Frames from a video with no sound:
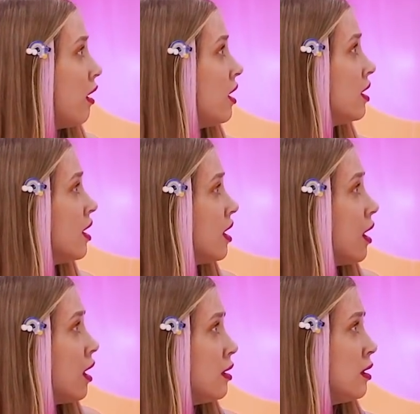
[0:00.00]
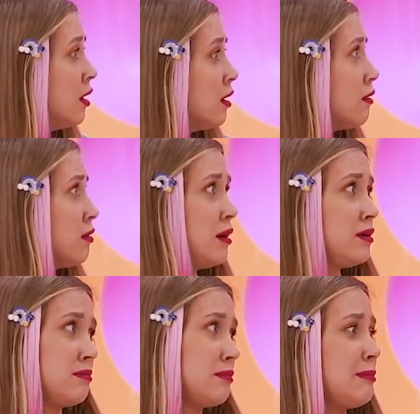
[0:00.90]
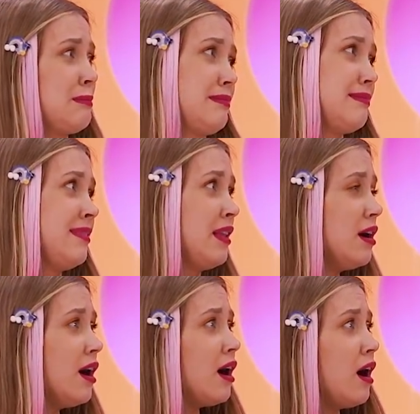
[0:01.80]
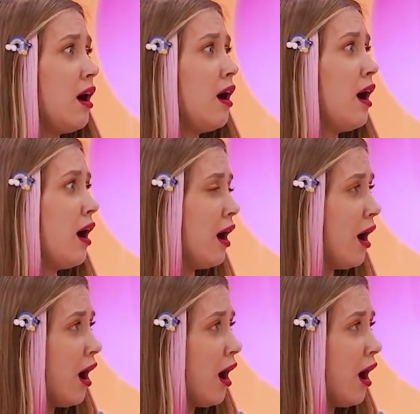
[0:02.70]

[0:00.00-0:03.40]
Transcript: Welcome back! Stacy, you're lucky that you didn't miss your